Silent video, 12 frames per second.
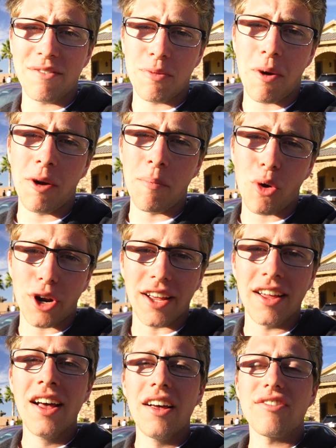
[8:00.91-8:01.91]
tomorrow morning.
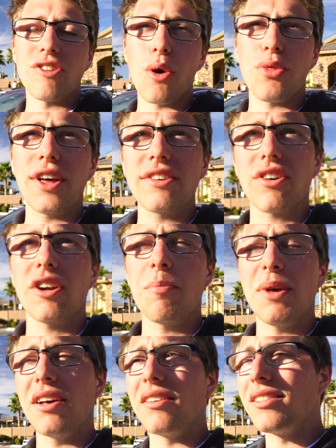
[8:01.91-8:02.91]
So things are going to
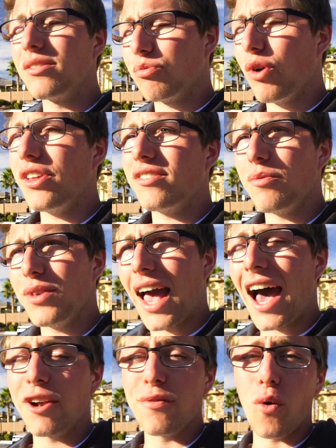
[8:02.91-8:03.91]
be relatively
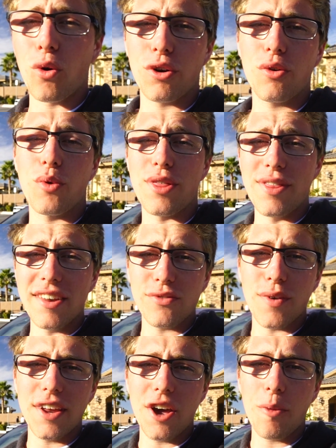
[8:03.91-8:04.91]
out of order with this
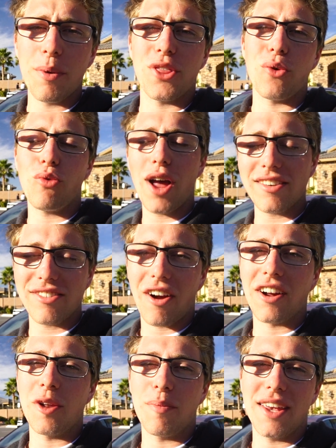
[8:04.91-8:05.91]
video, but the rest are
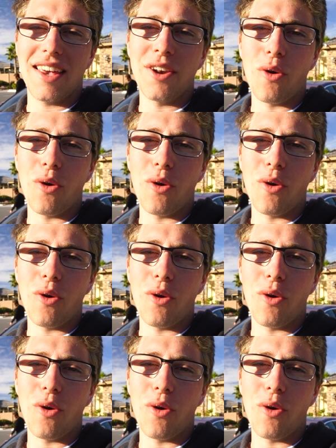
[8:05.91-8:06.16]
going to be in